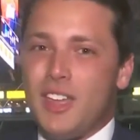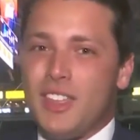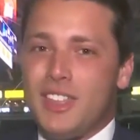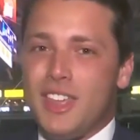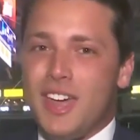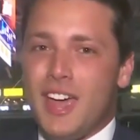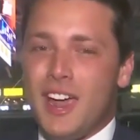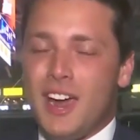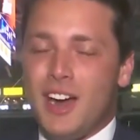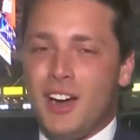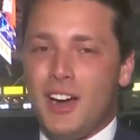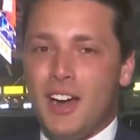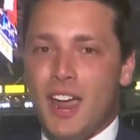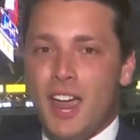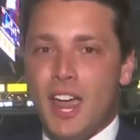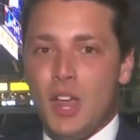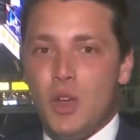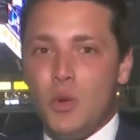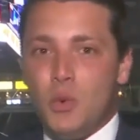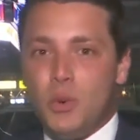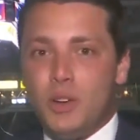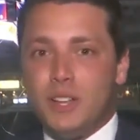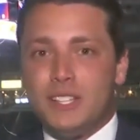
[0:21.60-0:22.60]
there.
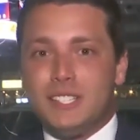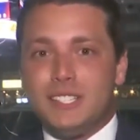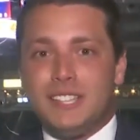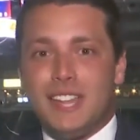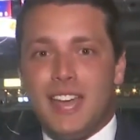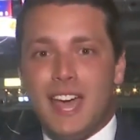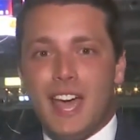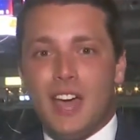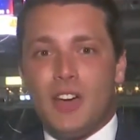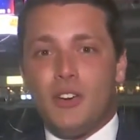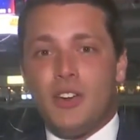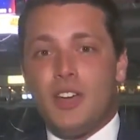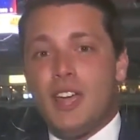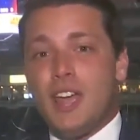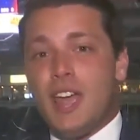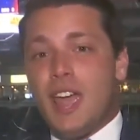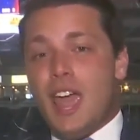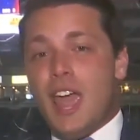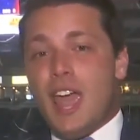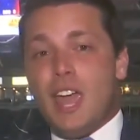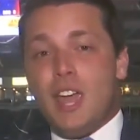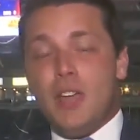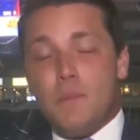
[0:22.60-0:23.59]
Eight wins down,
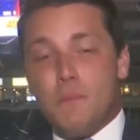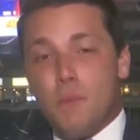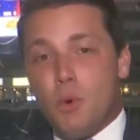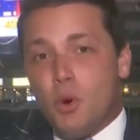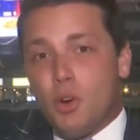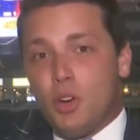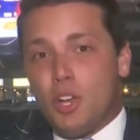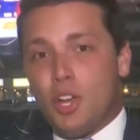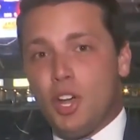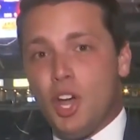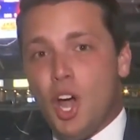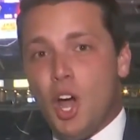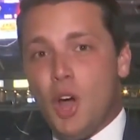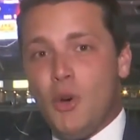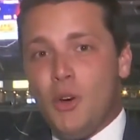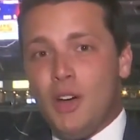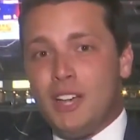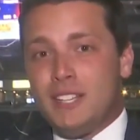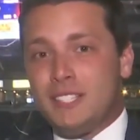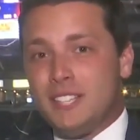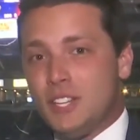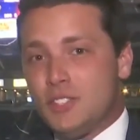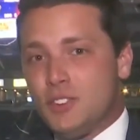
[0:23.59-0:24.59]
eight more to go
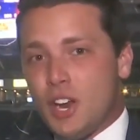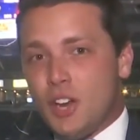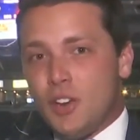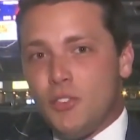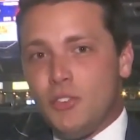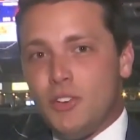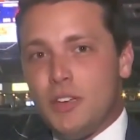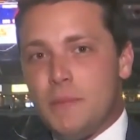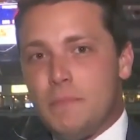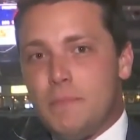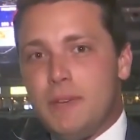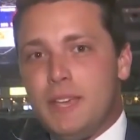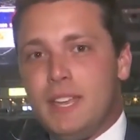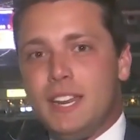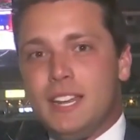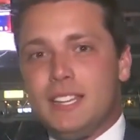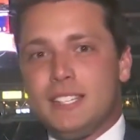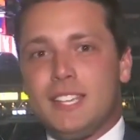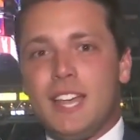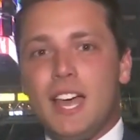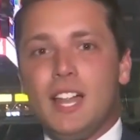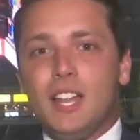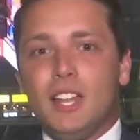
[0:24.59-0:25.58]
as they try to repeat
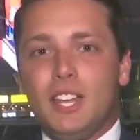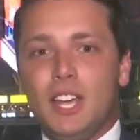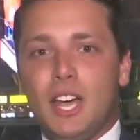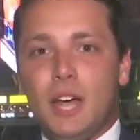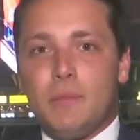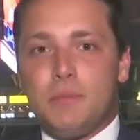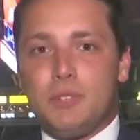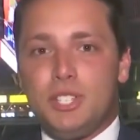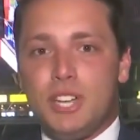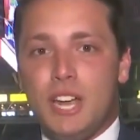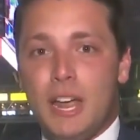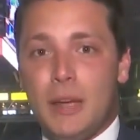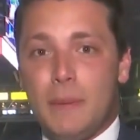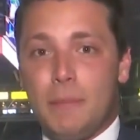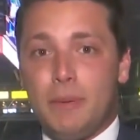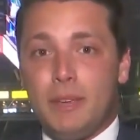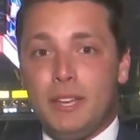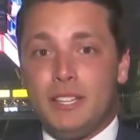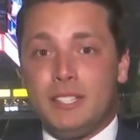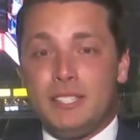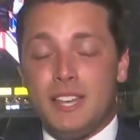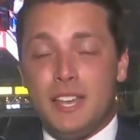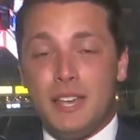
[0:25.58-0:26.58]
as Kelly Cup
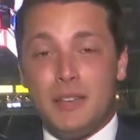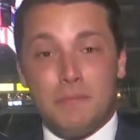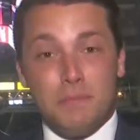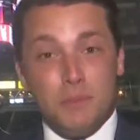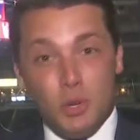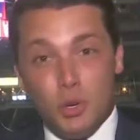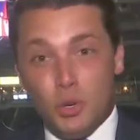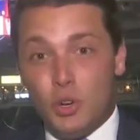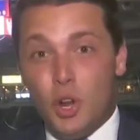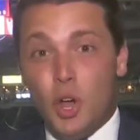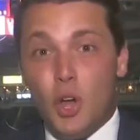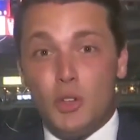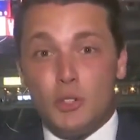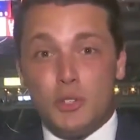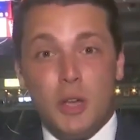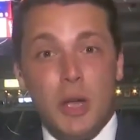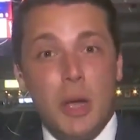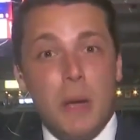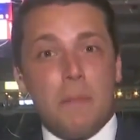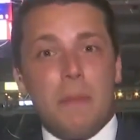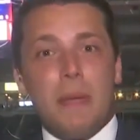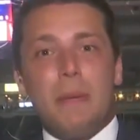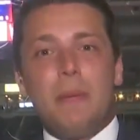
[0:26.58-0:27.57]
champions and who knows,
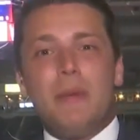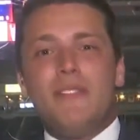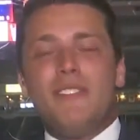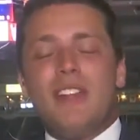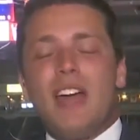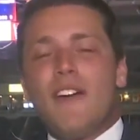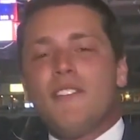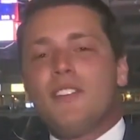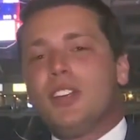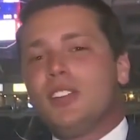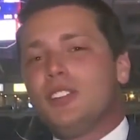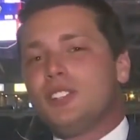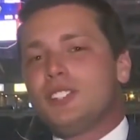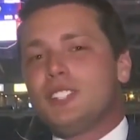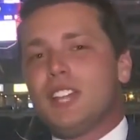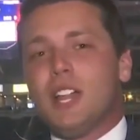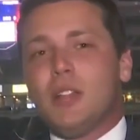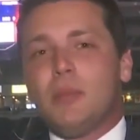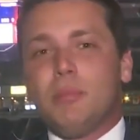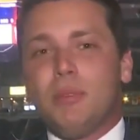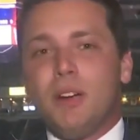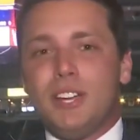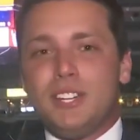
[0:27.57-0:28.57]
maybe even have another
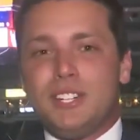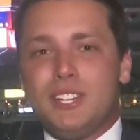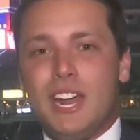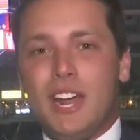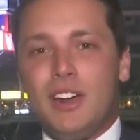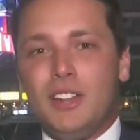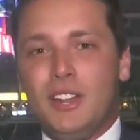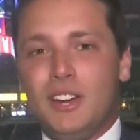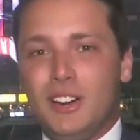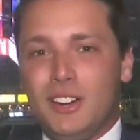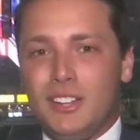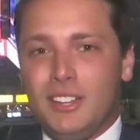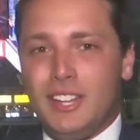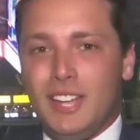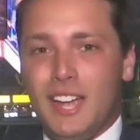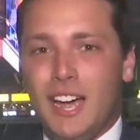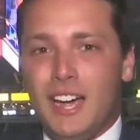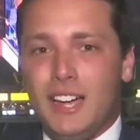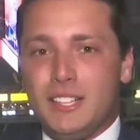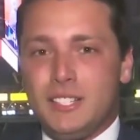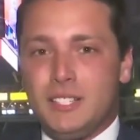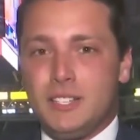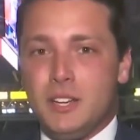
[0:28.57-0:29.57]
celebration out here on the
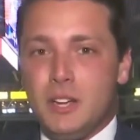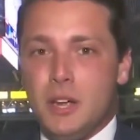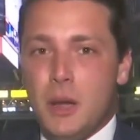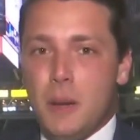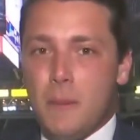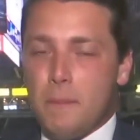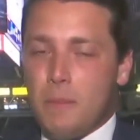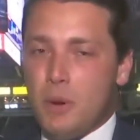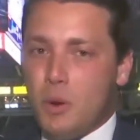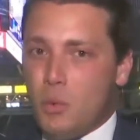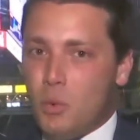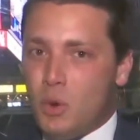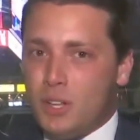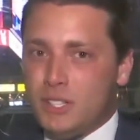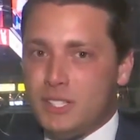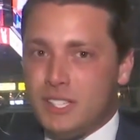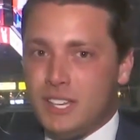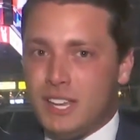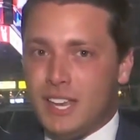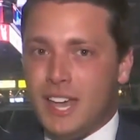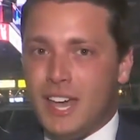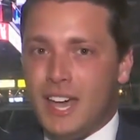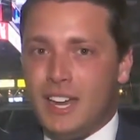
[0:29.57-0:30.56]
ice. But once
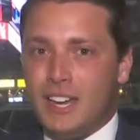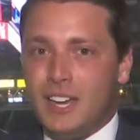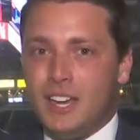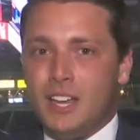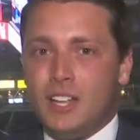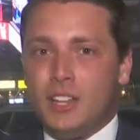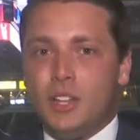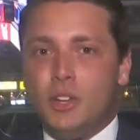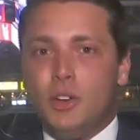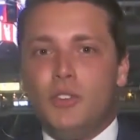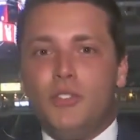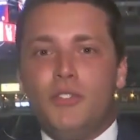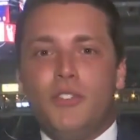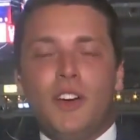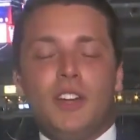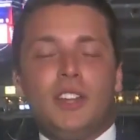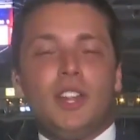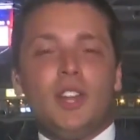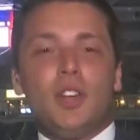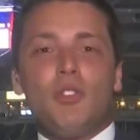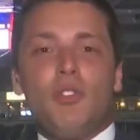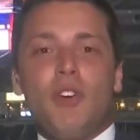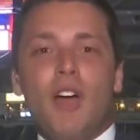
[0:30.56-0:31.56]
again, the
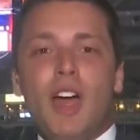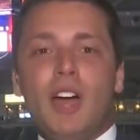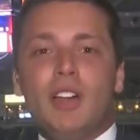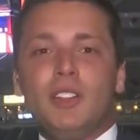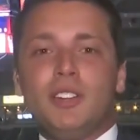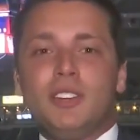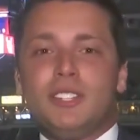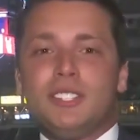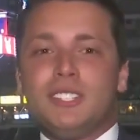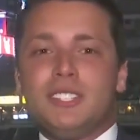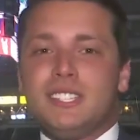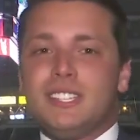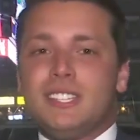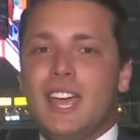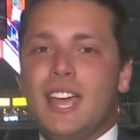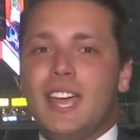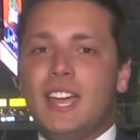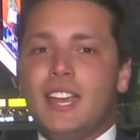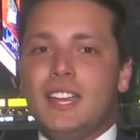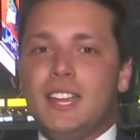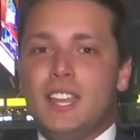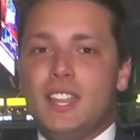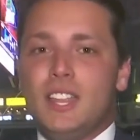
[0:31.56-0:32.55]
Newfoundland Growlers
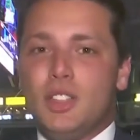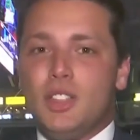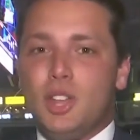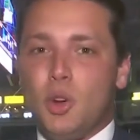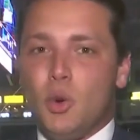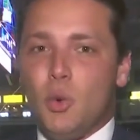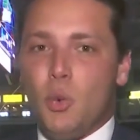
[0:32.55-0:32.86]
stand in their